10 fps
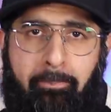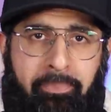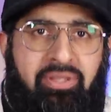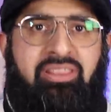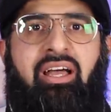
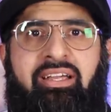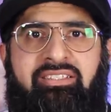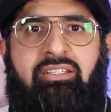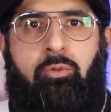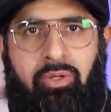
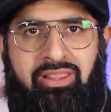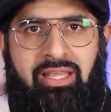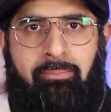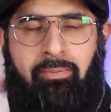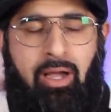empathize with
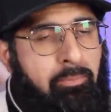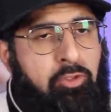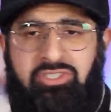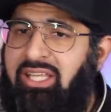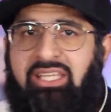them. I'm
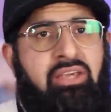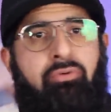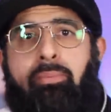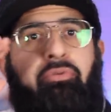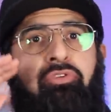not saying
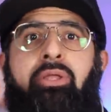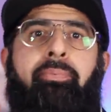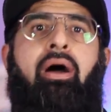give them a free